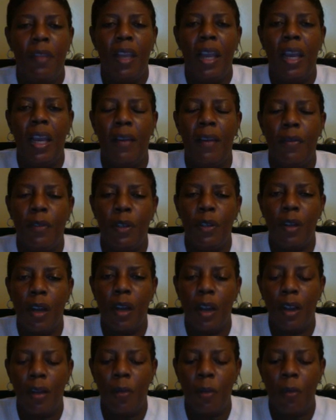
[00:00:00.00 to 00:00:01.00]
After
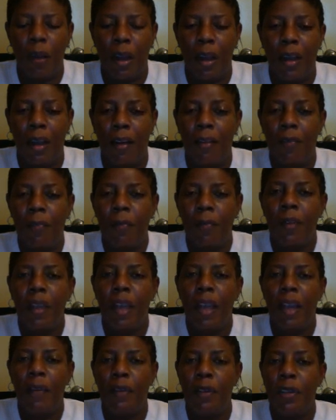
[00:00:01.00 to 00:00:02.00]
a while,
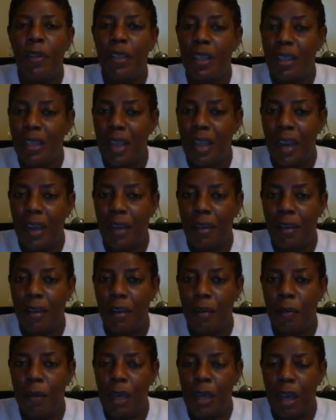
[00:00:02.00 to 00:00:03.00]
after dictating
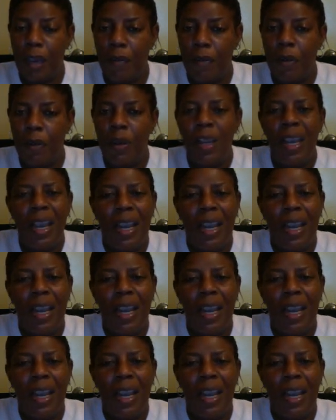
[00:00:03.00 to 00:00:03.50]
their behavior,